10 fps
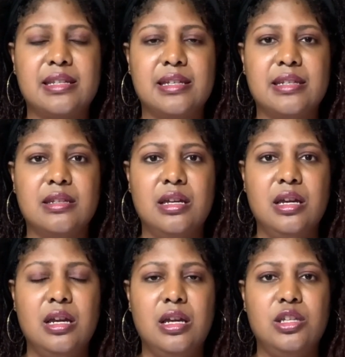And,
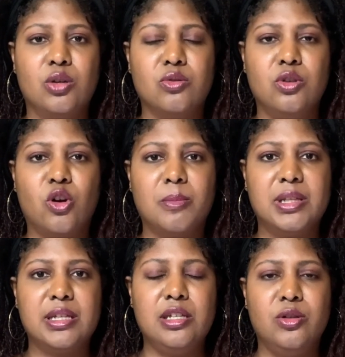
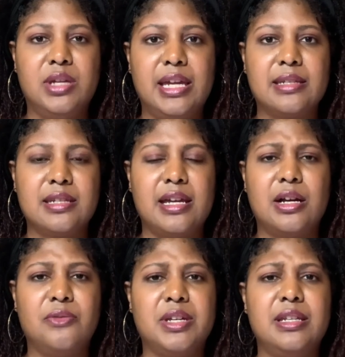normally you can't take
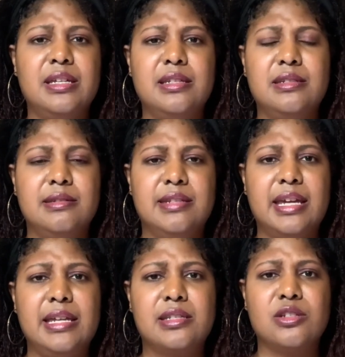off any
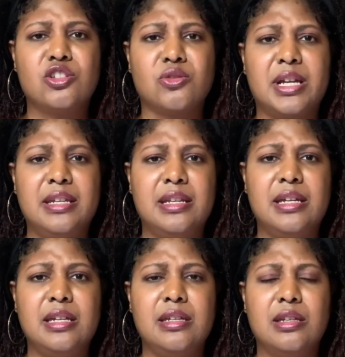days in
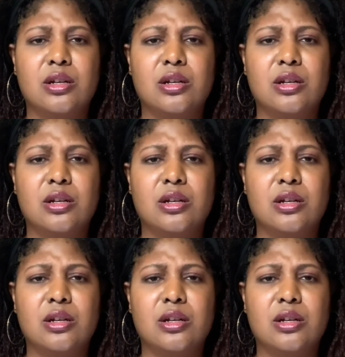training,